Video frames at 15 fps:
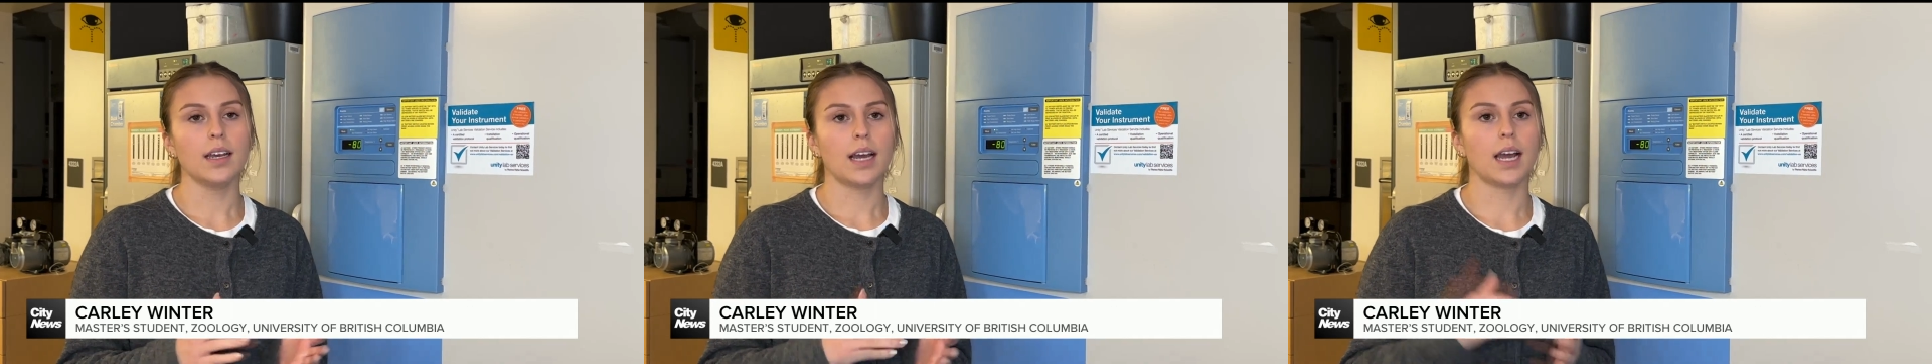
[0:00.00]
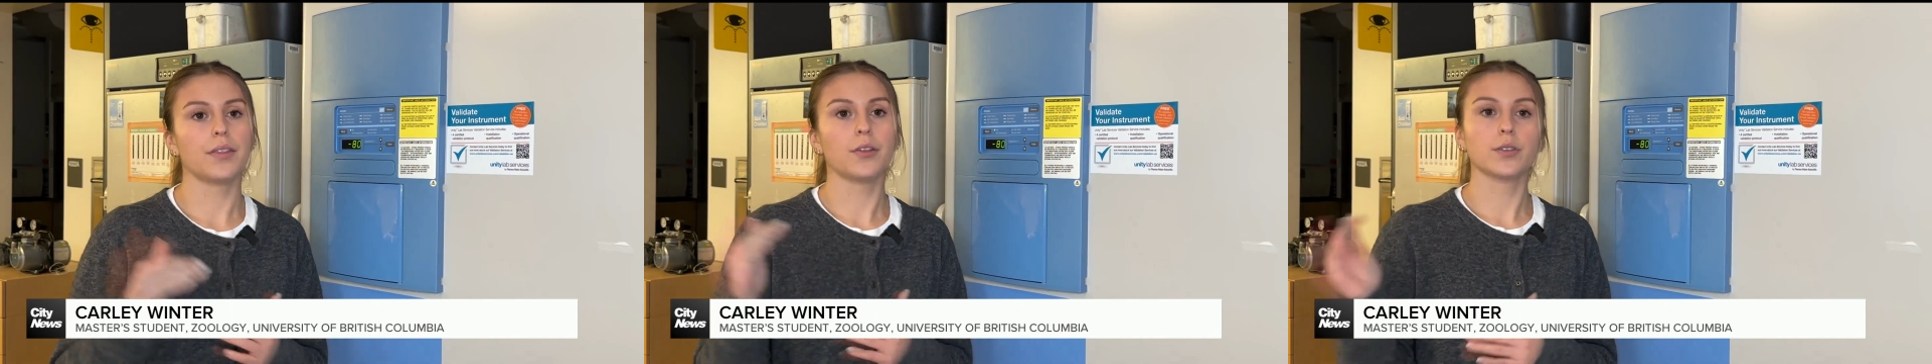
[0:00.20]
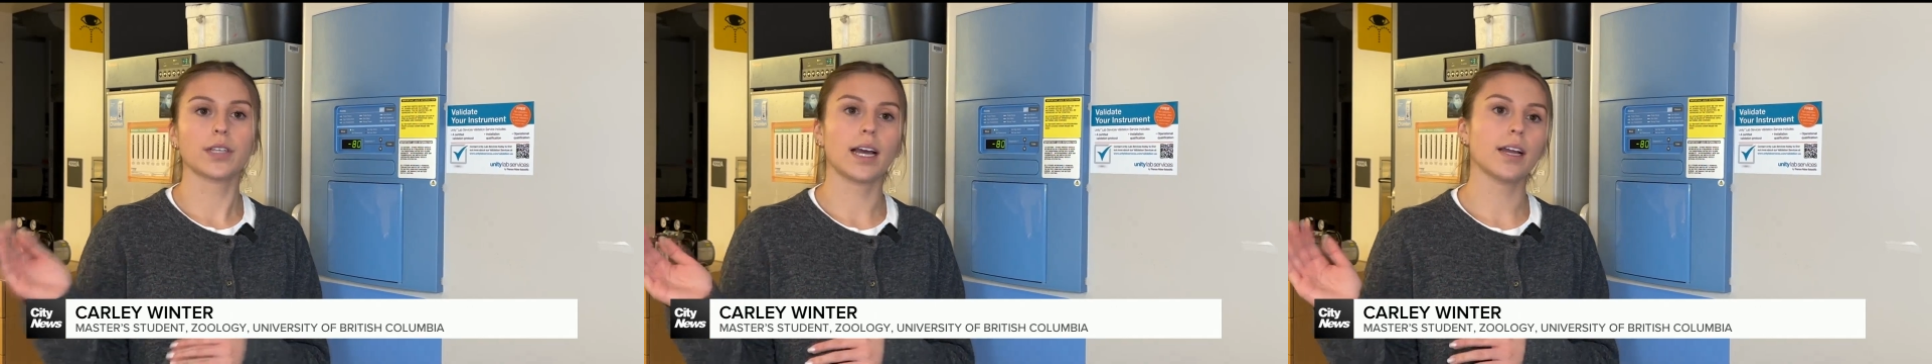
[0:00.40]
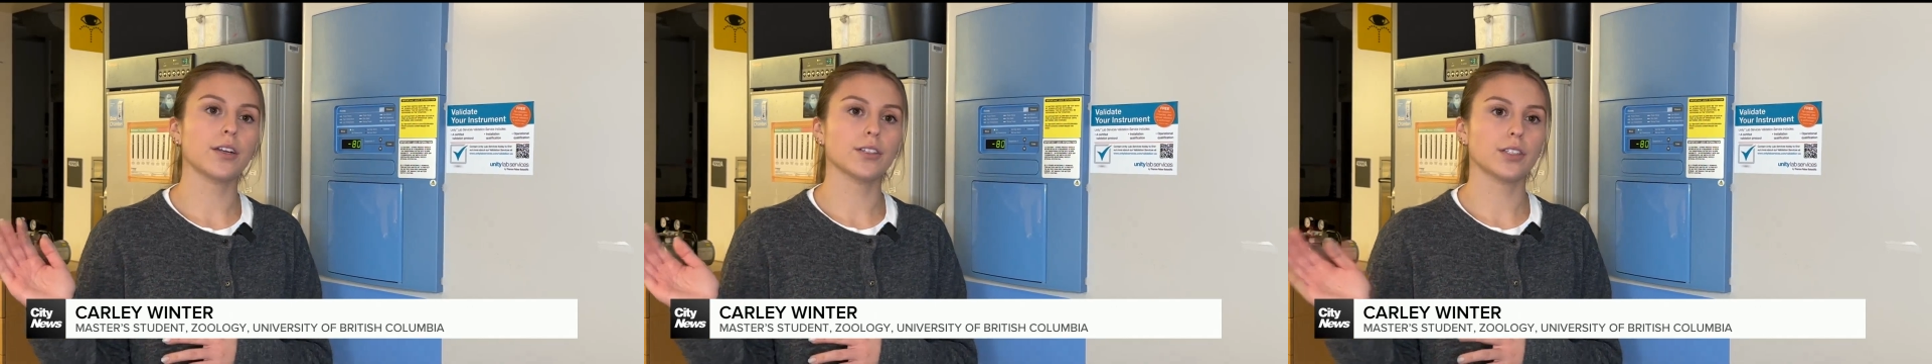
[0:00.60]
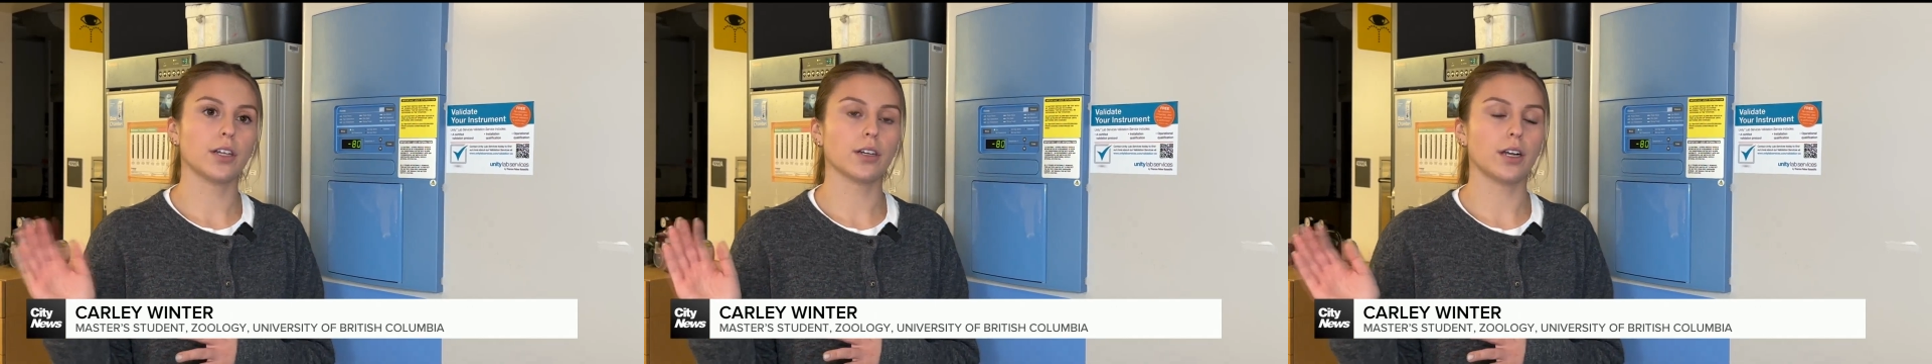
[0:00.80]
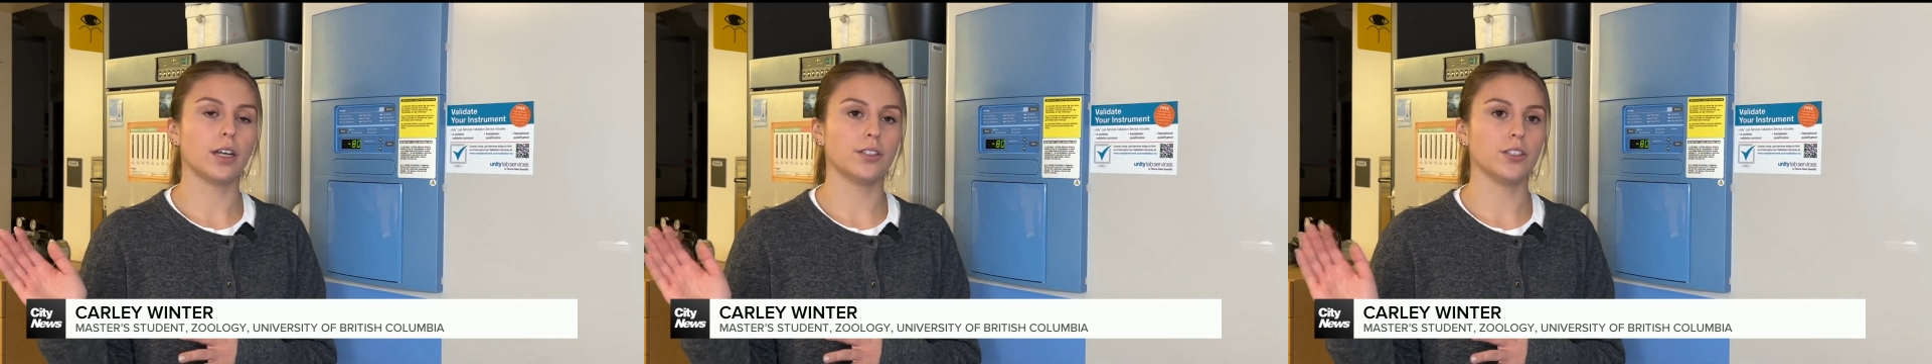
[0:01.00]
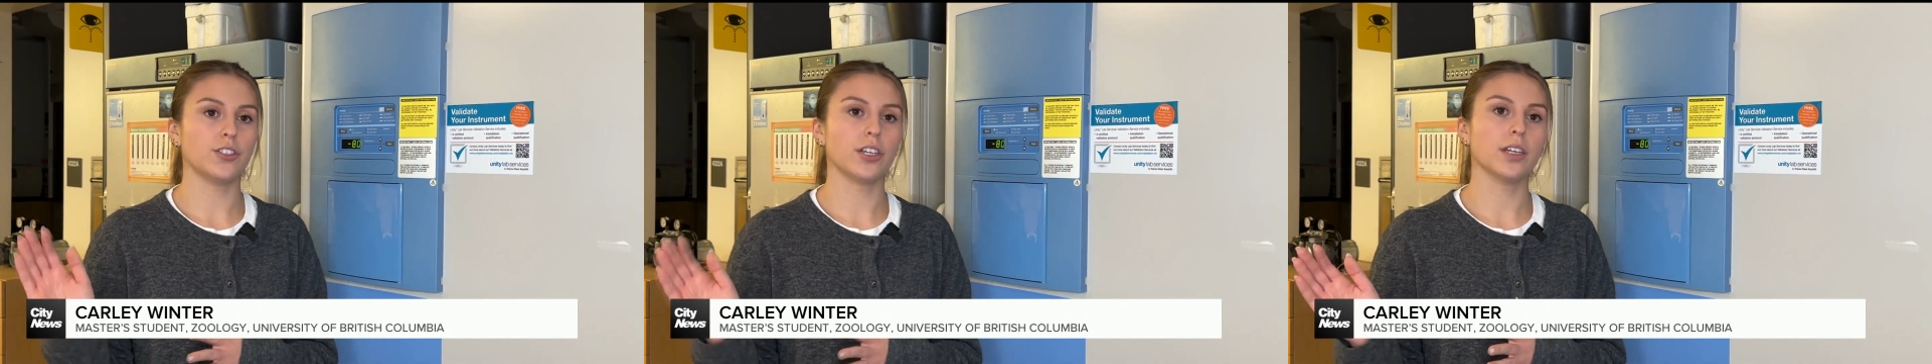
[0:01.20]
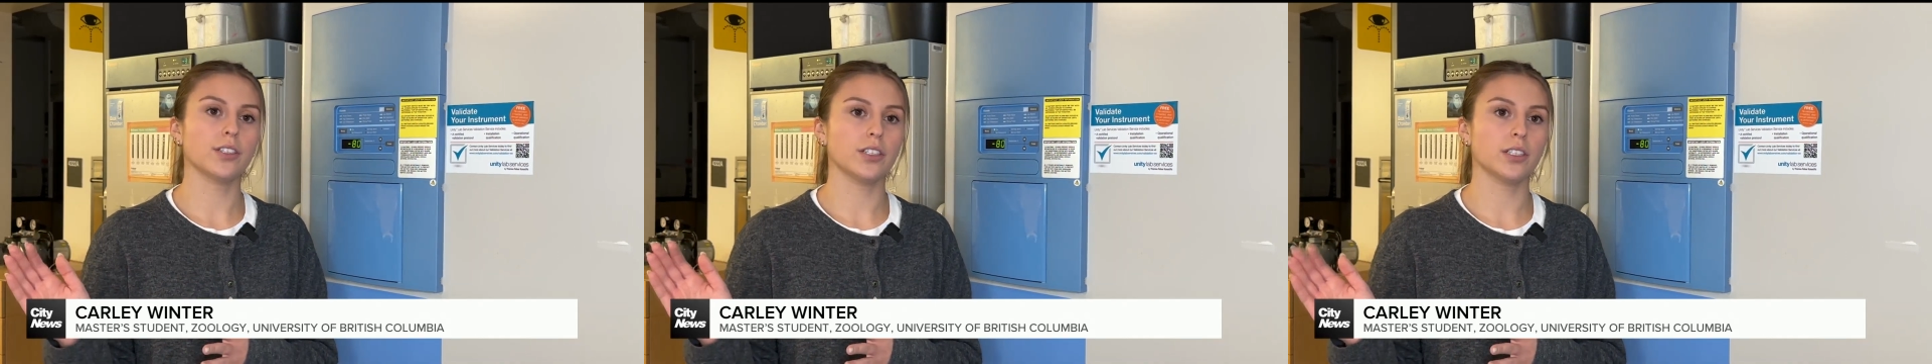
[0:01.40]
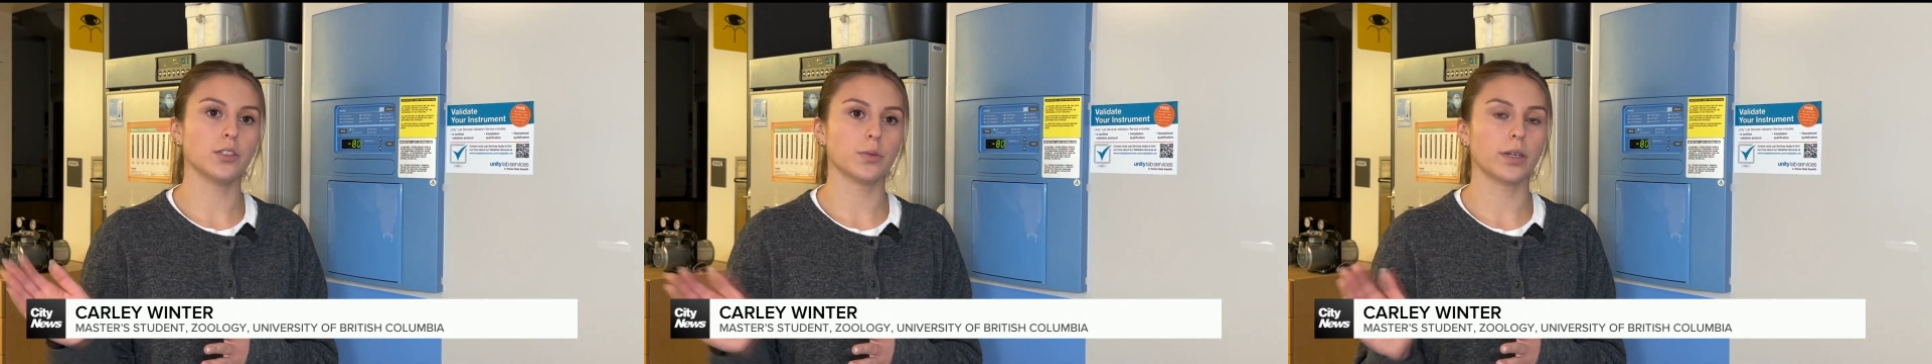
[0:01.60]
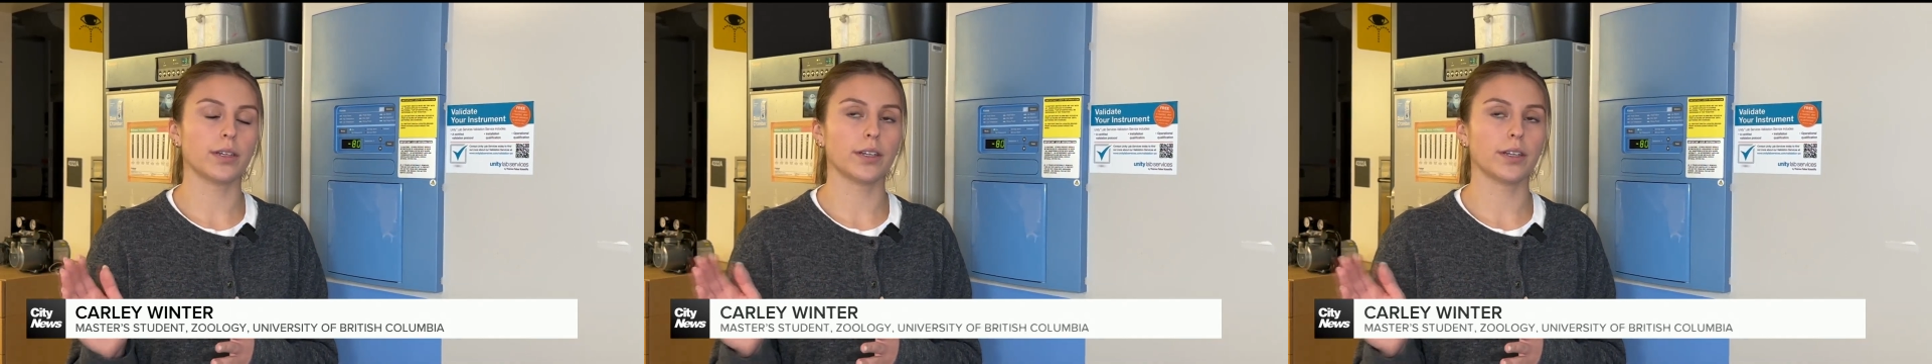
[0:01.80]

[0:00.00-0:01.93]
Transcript: at those higher salt concentrations where